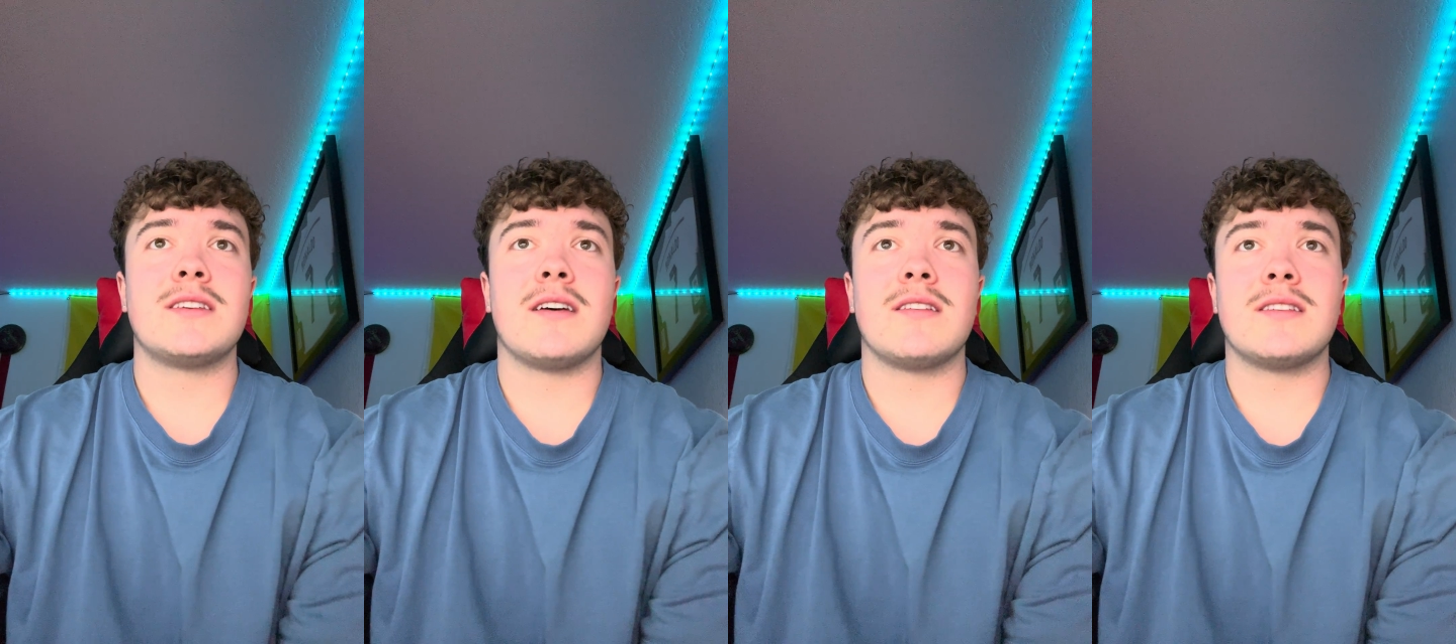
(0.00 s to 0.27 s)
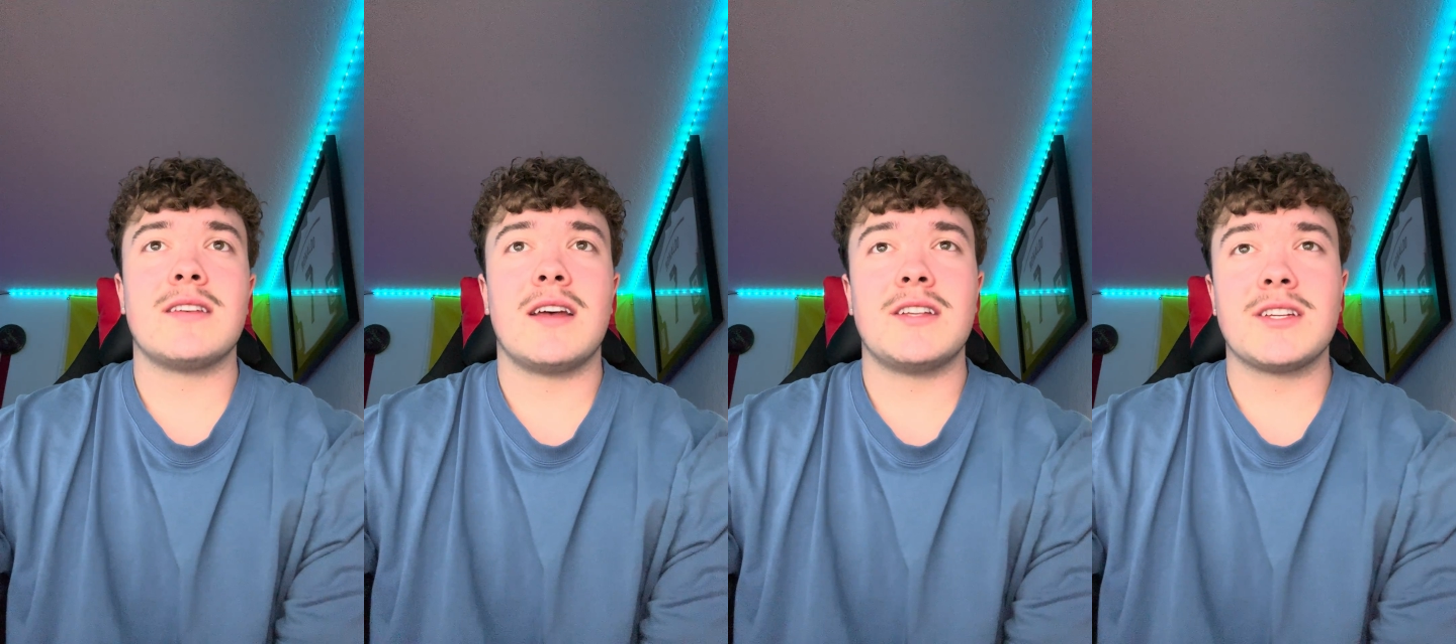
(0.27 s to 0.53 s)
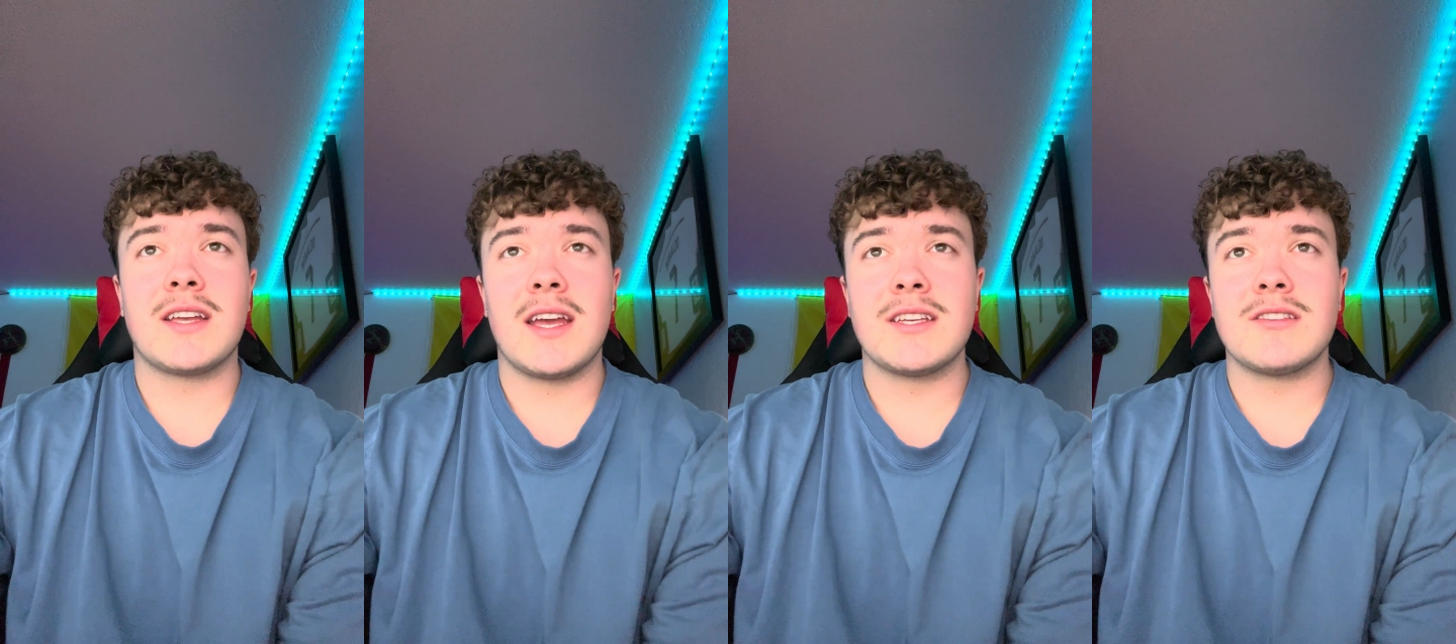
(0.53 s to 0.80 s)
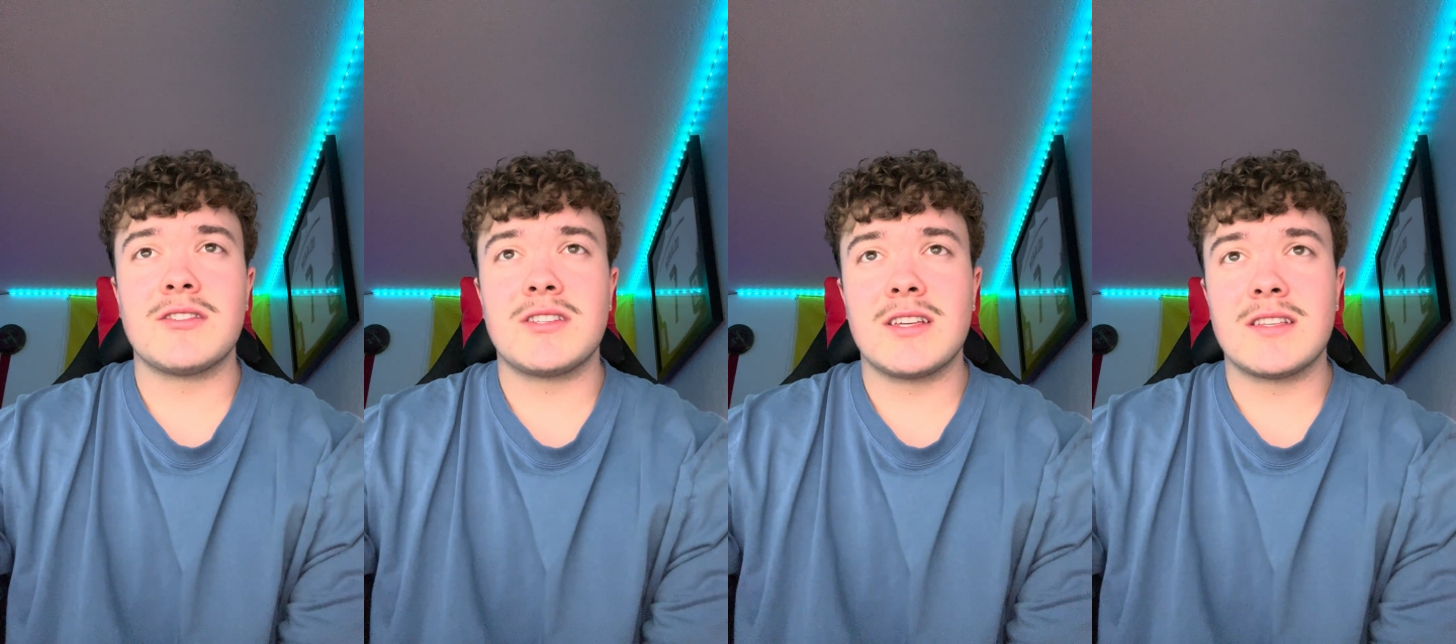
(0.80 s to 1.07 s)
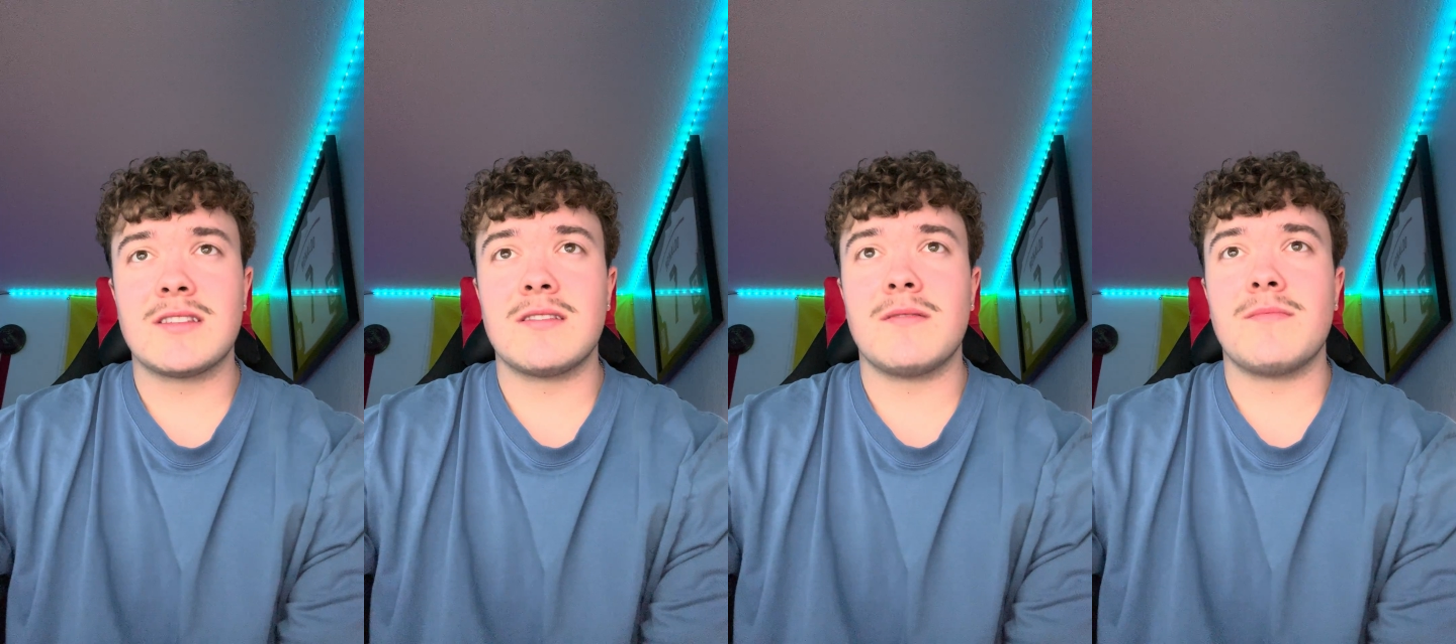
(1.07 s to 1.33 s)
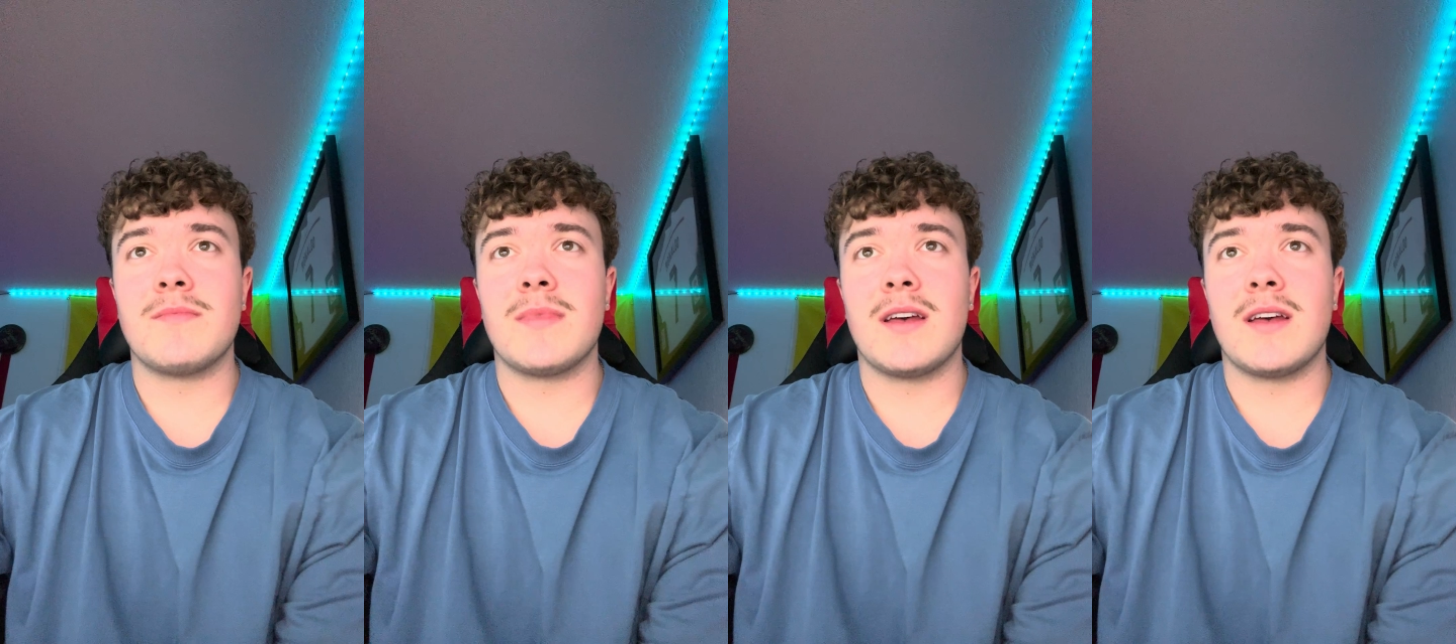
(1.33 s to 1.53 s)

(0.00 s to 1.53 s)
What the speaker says: how the education system